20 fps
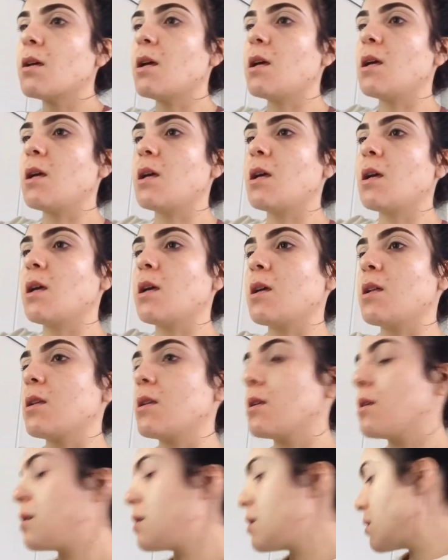
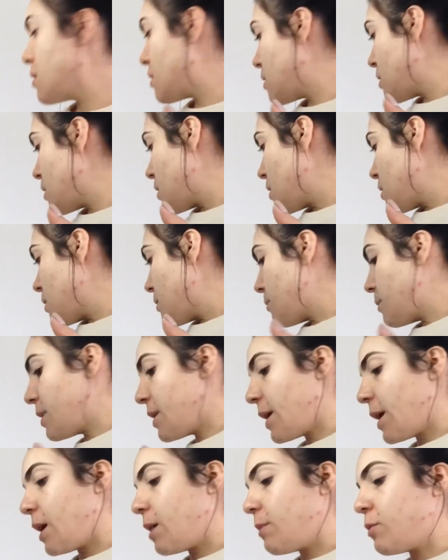and
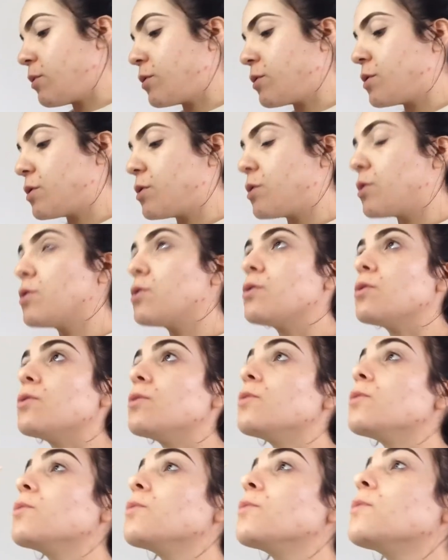be able
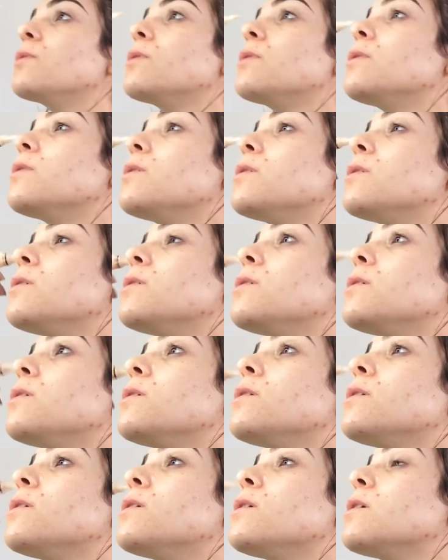to
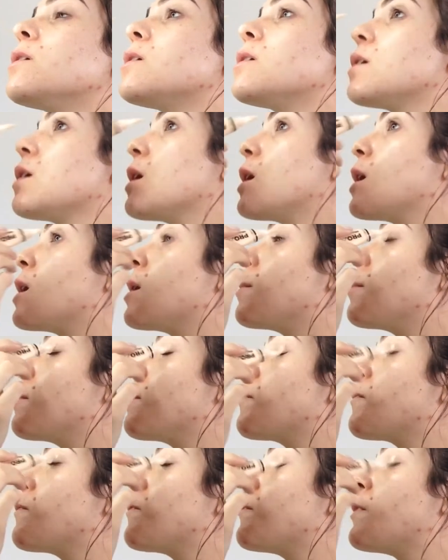um,
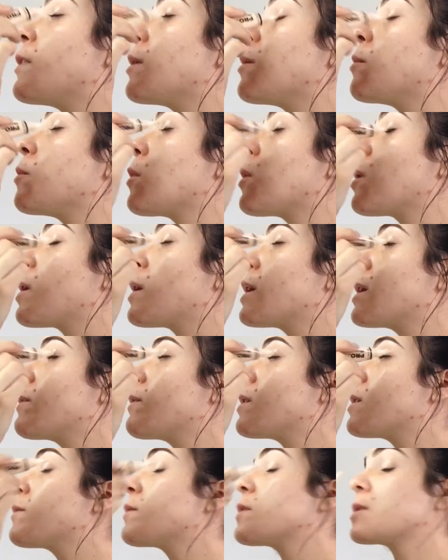film more,
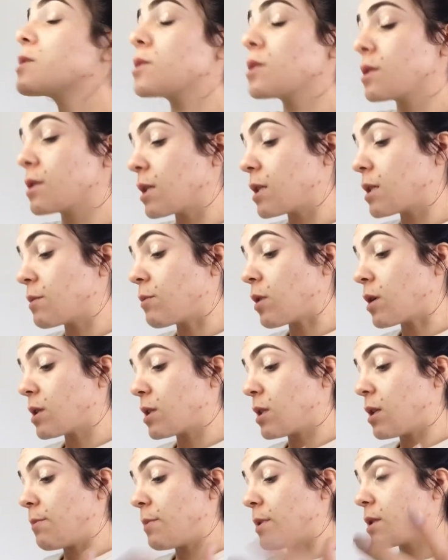even if it's just like small
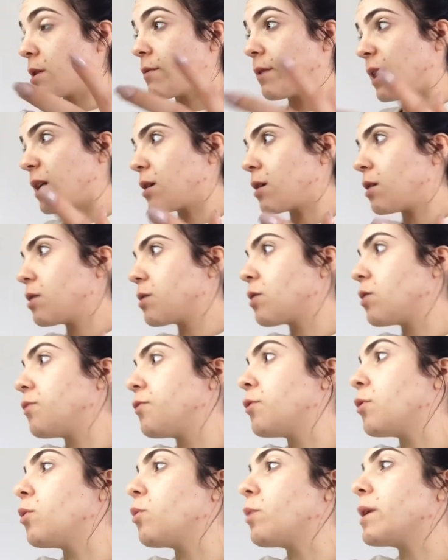snippets of like the
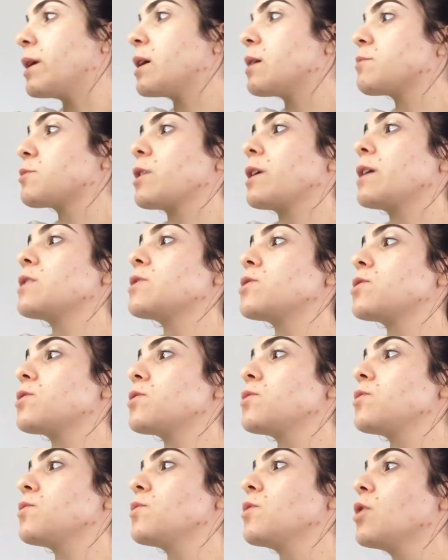full week. I'm trying
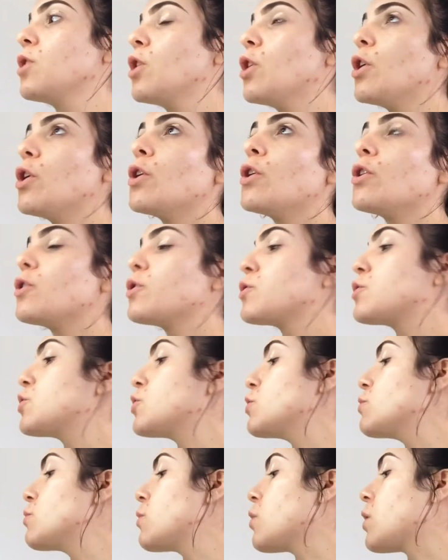to
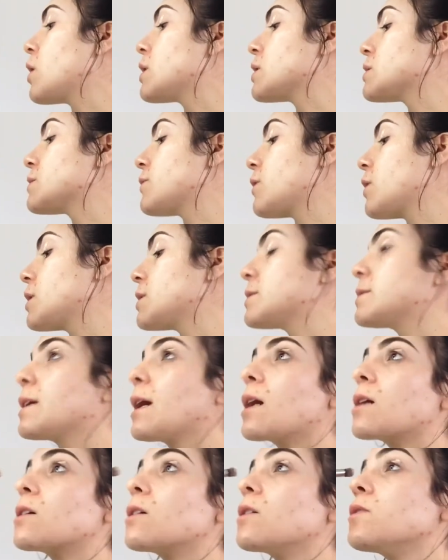do more as far as
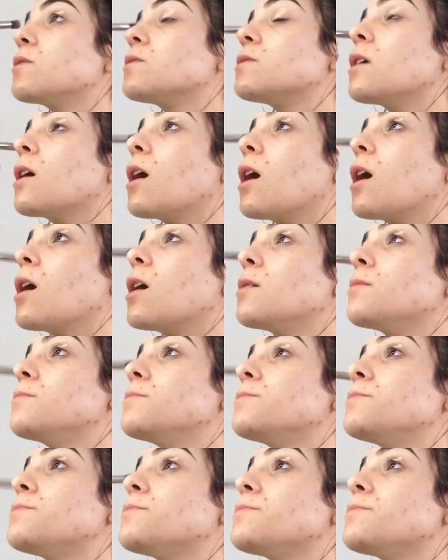that goes. um,